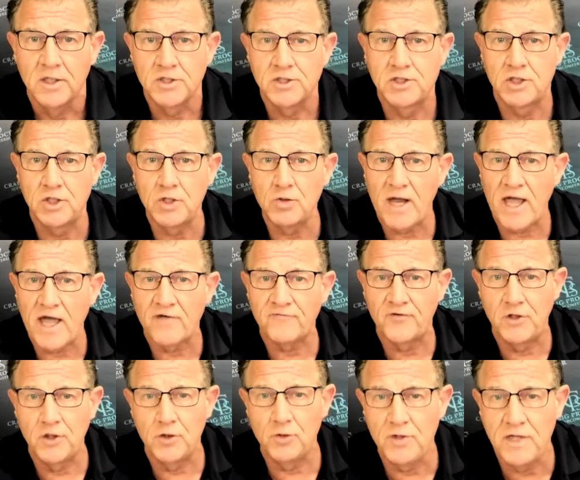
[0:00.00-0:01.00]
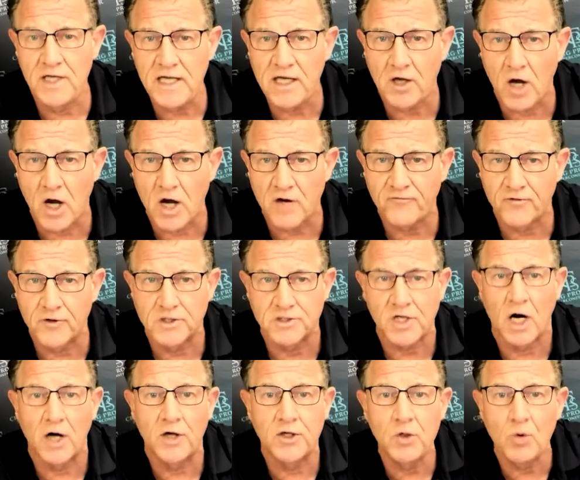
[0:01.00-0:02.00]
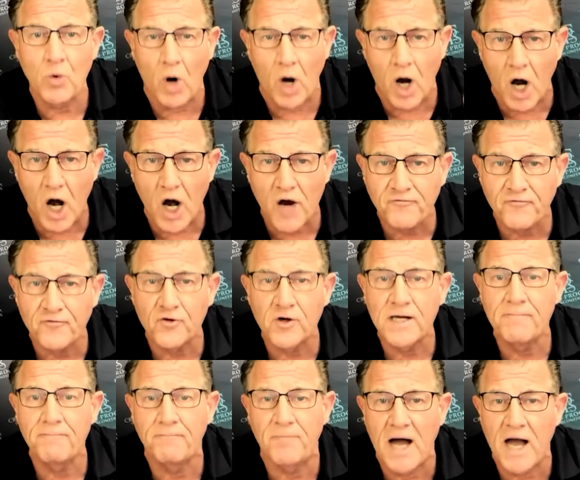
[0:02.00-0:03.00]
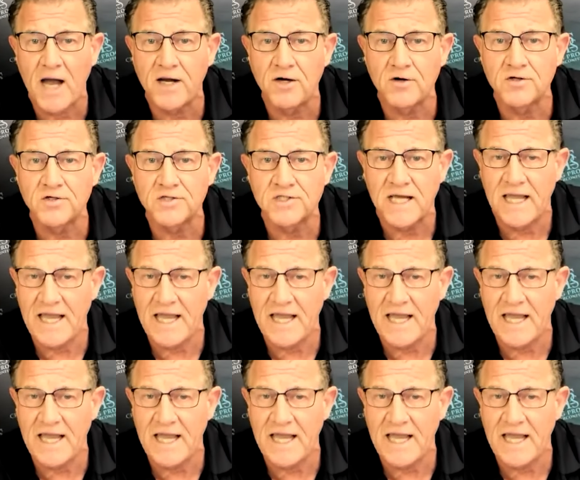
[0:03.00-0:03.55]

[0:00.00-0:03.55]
Do you have unique offers? Are you offering buyers